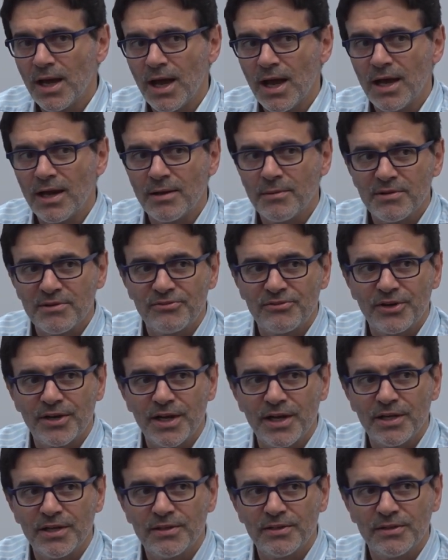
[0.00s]
And I'm
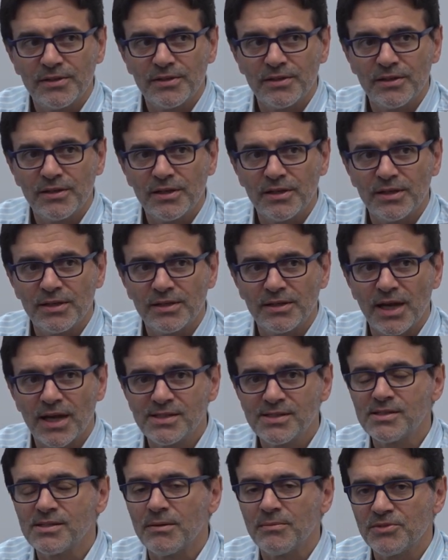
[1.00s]
afraid
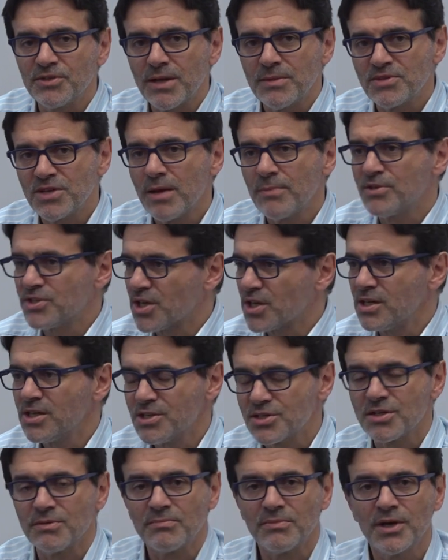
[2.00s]
that sometimes happens, at
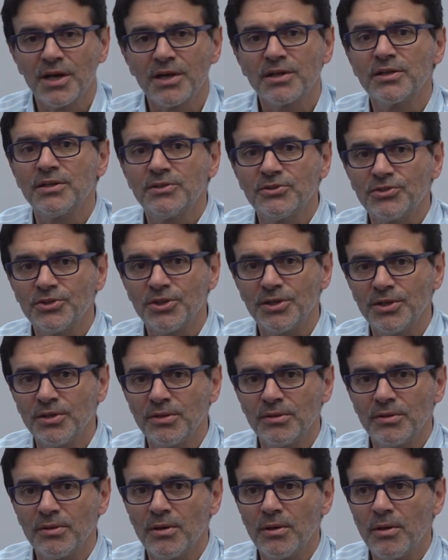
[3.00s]
least in my country,
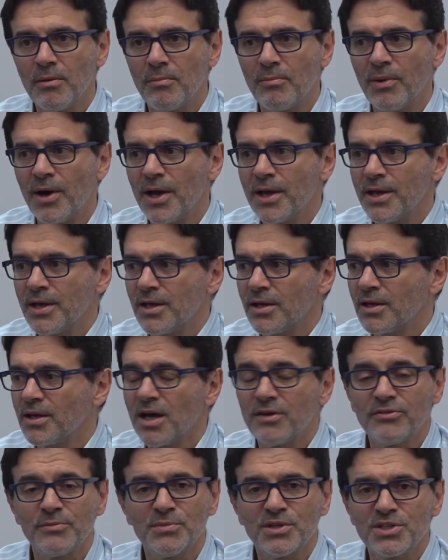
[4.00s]
by
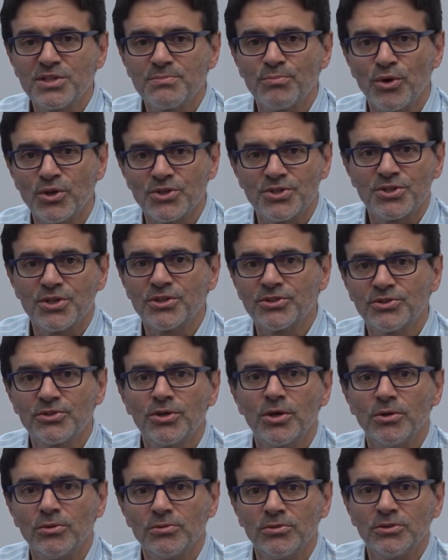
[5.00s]
government-sponsored
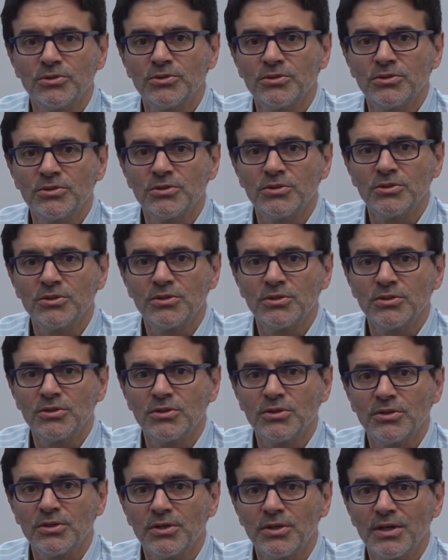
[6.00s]
trolls.
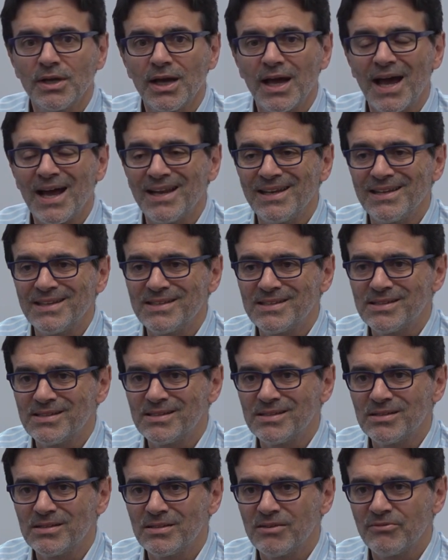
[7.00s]
And
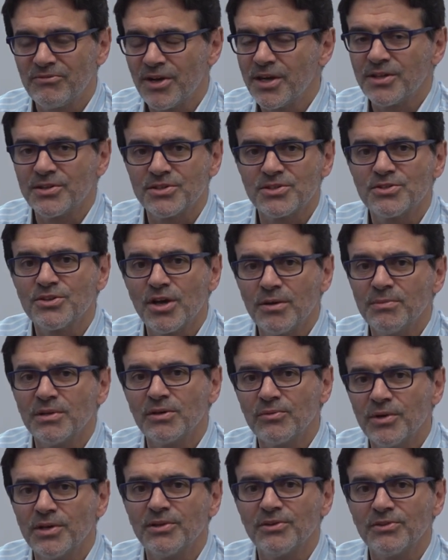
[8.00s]
it's very
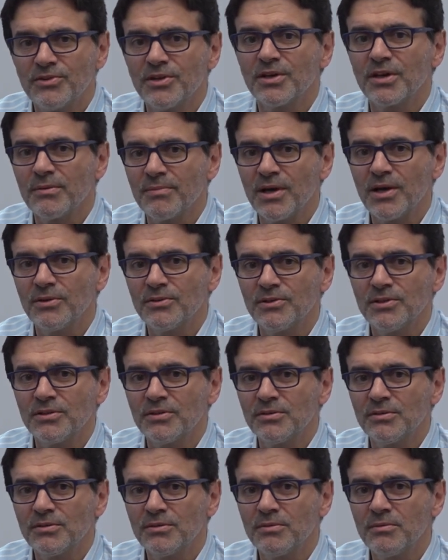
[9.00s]
disturbing when you think about it,
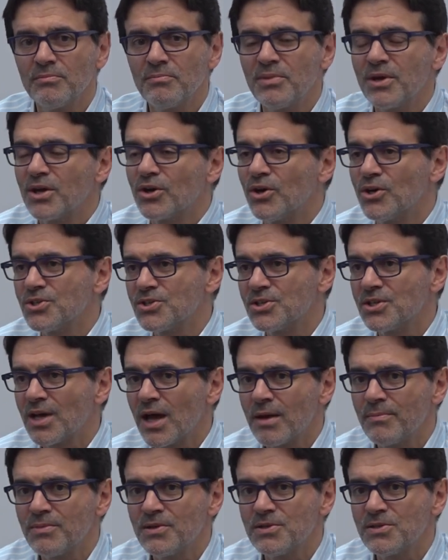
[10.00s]
because it
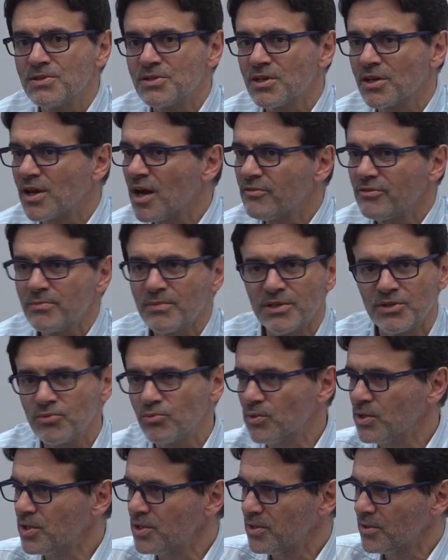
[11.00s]
happens, the government
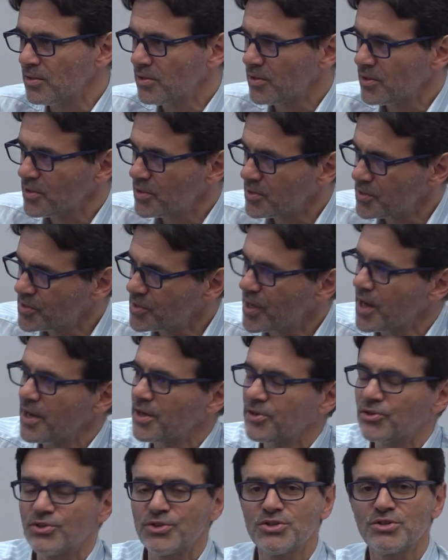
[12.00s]
will say
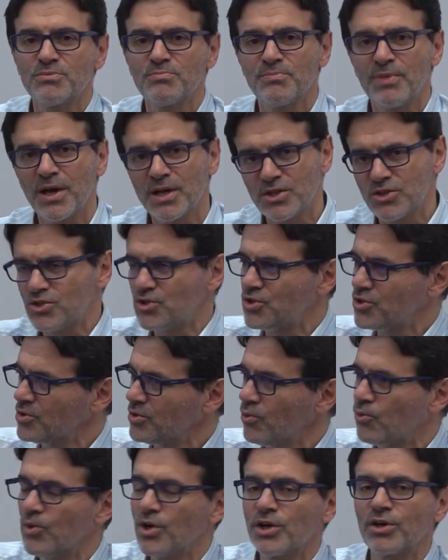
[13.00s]
it respects
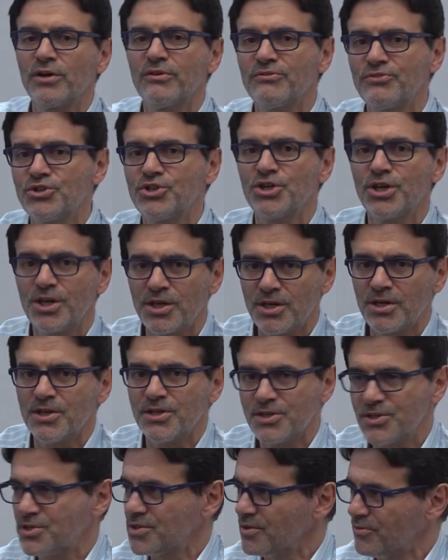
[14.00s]
the work of
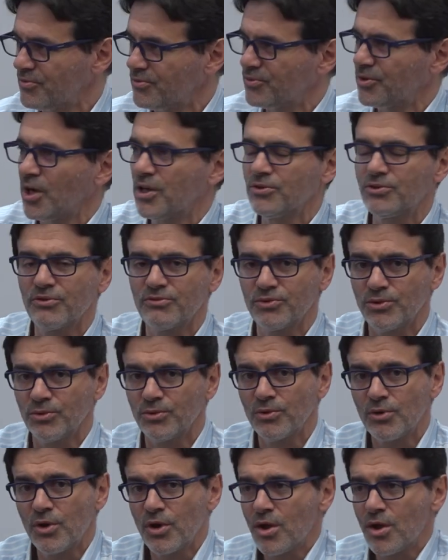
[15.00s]
journalists in front of you,